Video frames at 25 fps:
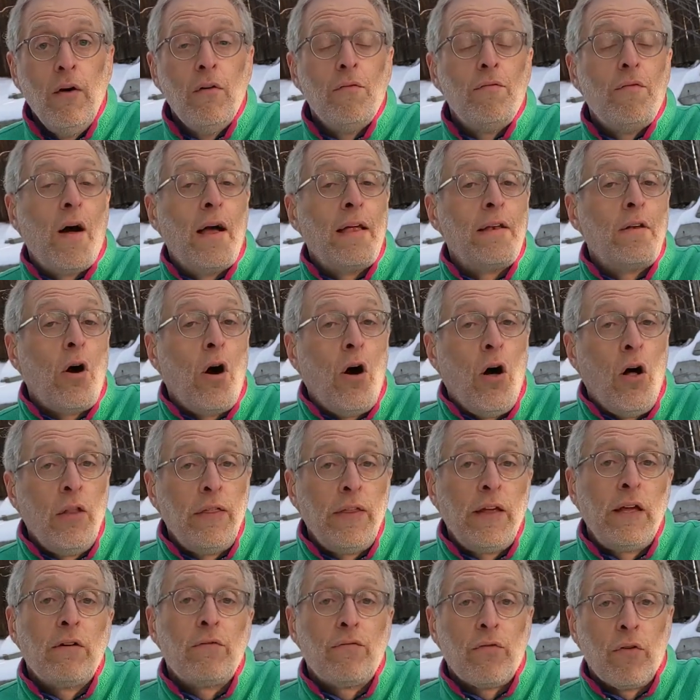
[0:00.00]
Find all
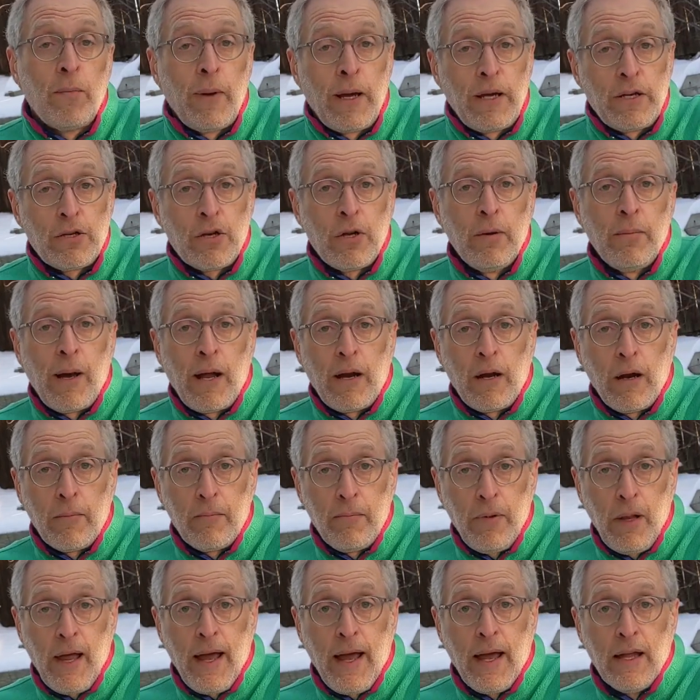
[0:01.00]
the information about our
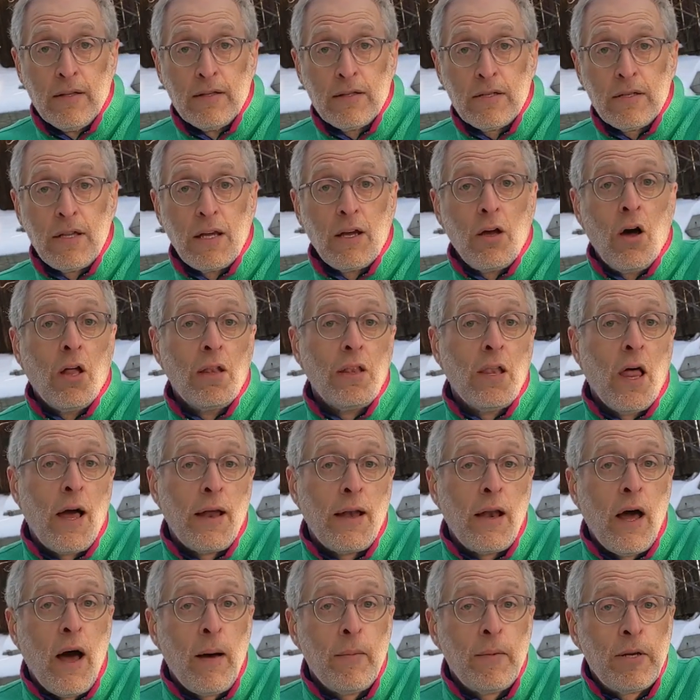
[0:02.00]
plans, the
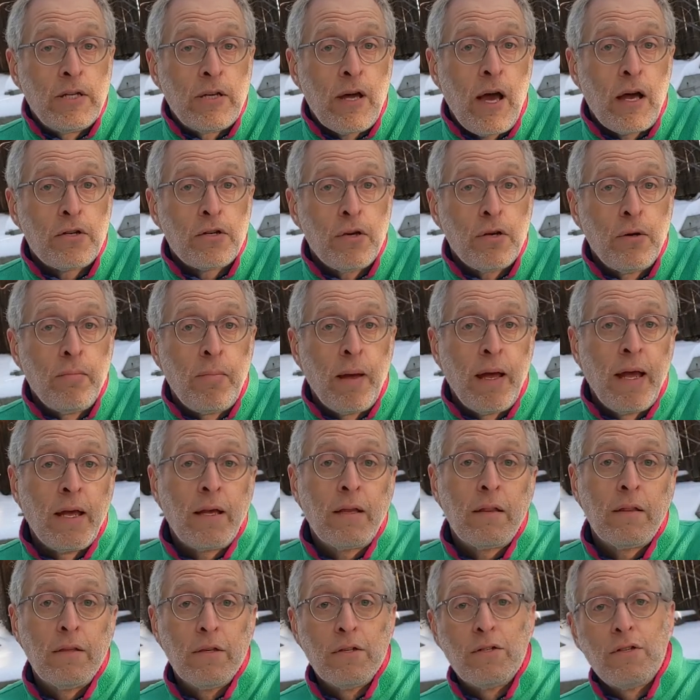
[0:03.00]
online Hamantash and Bake,
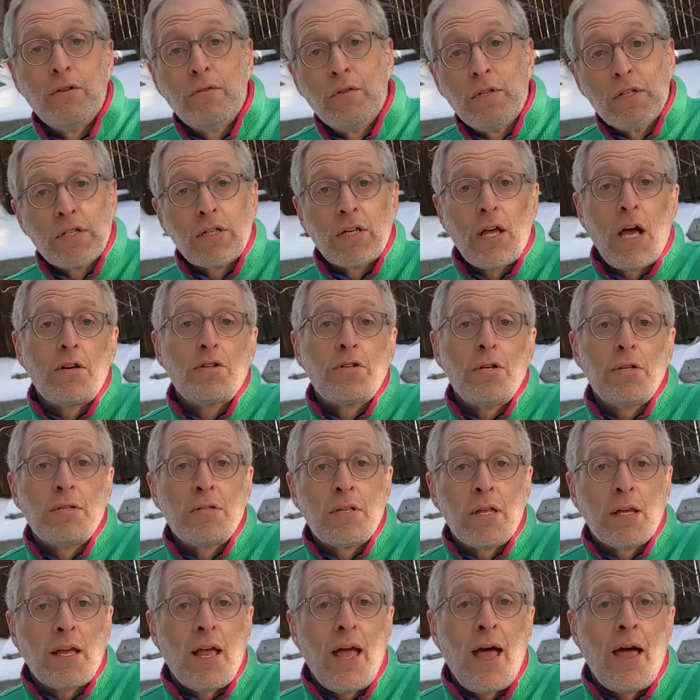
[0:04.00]
the 2 discussions
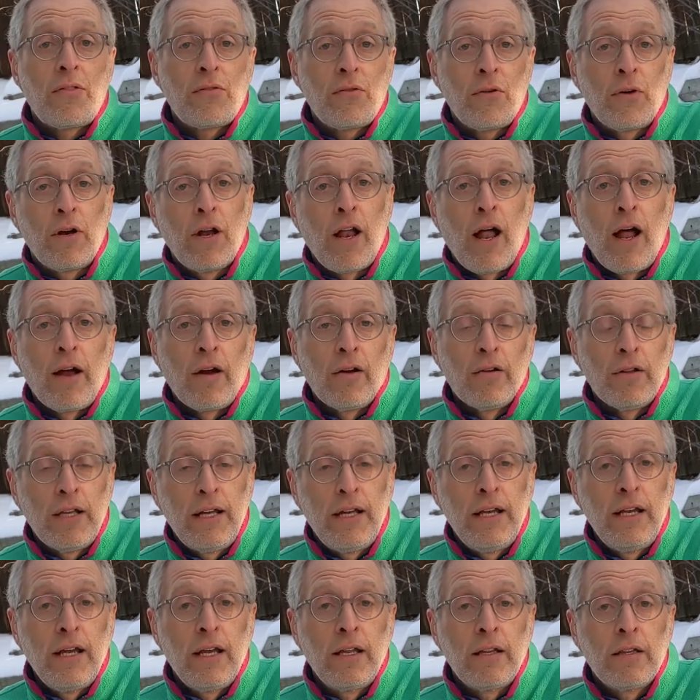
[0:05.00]
that Catherine and I are
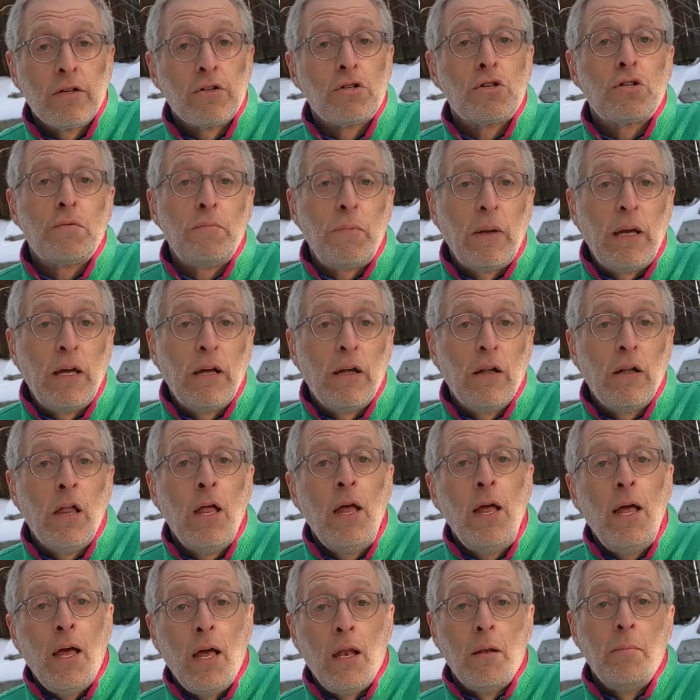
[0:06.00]
leading, the spiel,
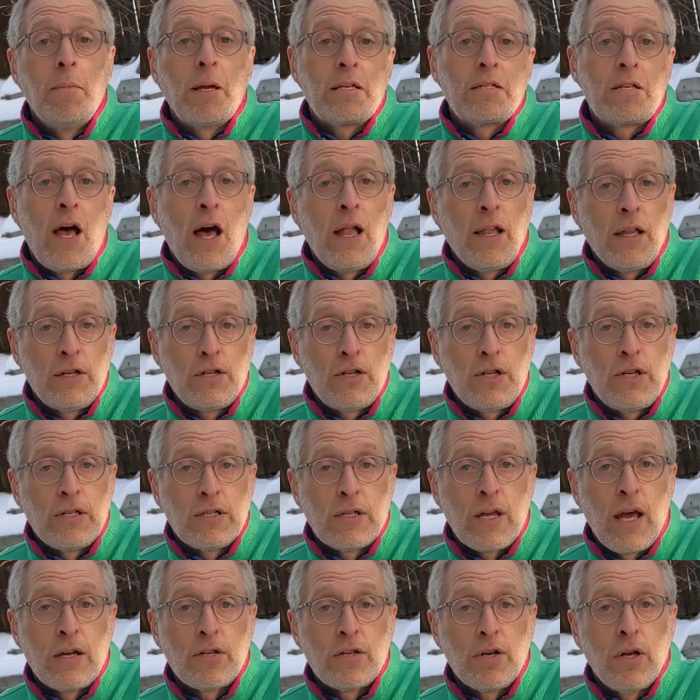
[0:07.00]
and a mixology
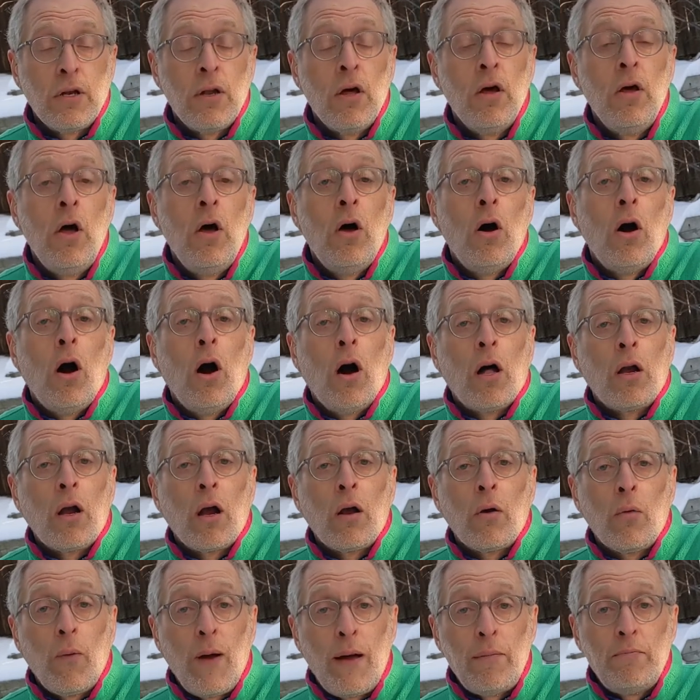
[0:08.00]
session on
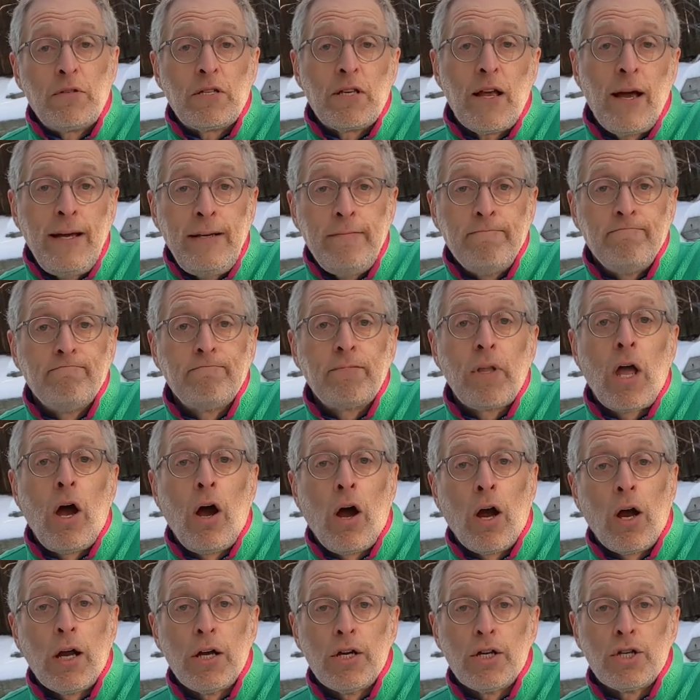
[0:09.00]
our website,
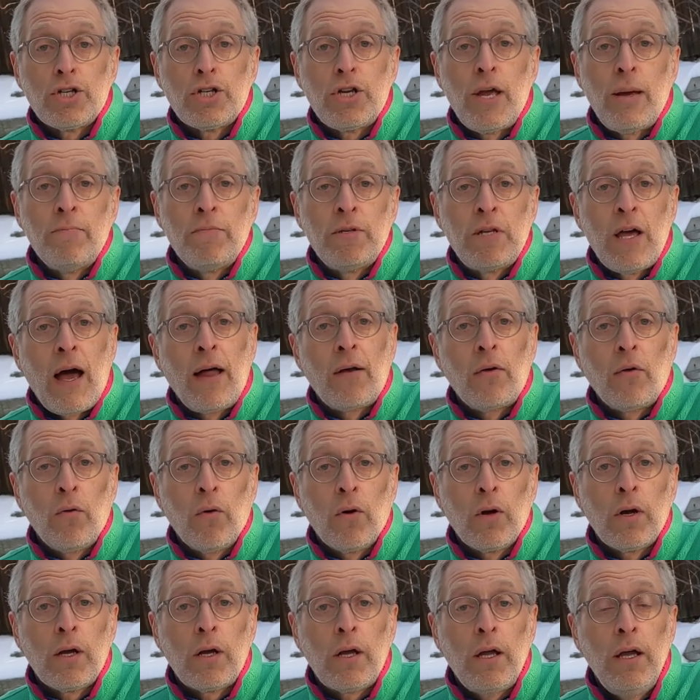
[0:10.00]

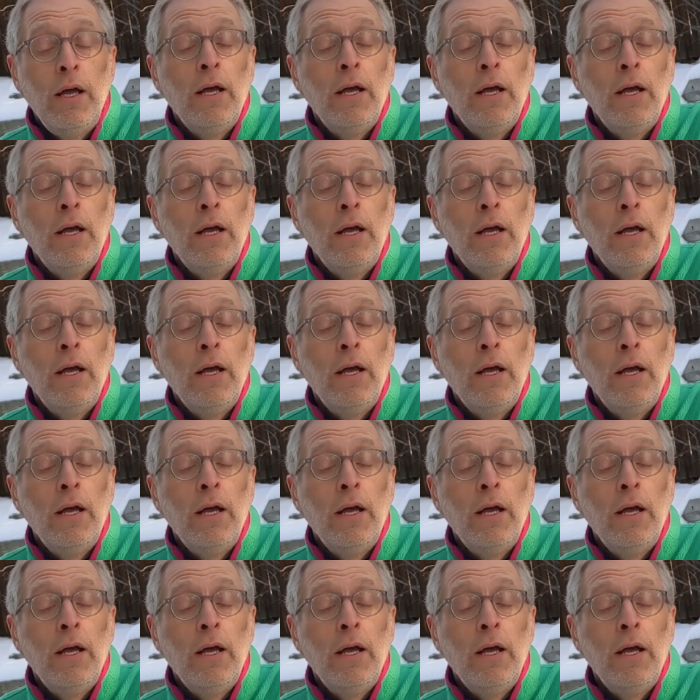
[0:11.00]
harhashem.org.